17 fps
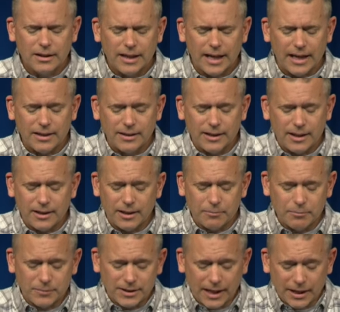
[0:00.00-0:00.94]
and, and,
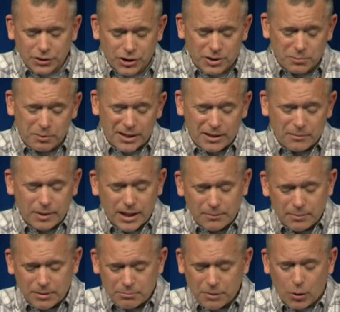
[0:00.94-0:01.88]
and not just by the money,
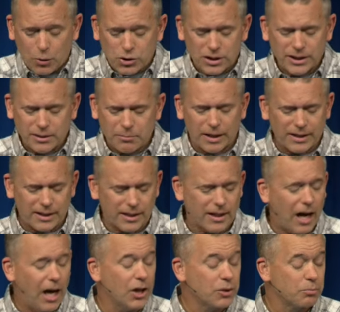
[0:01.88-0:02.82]
but mostly by the
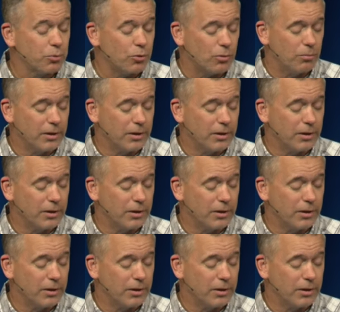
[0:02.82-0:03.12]
gospel.